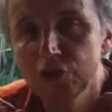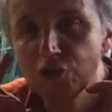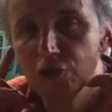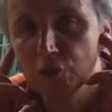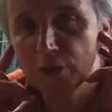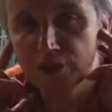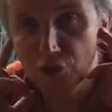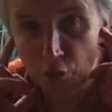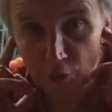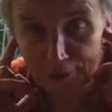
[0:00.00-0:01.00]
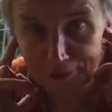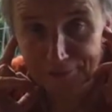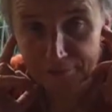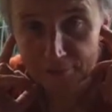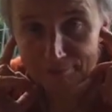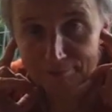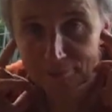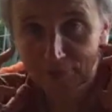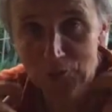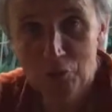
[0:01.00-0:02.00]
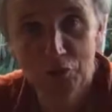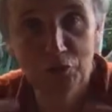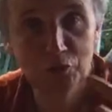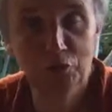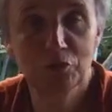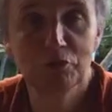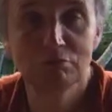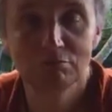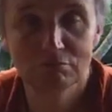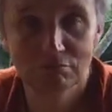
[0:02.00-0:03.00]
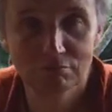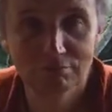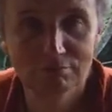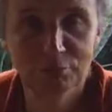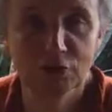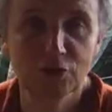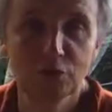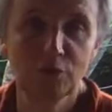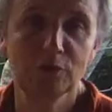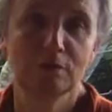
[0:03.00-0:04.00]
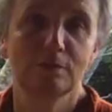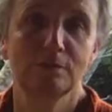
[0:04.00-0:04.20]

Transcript: Do you enjoy it or do you produce it?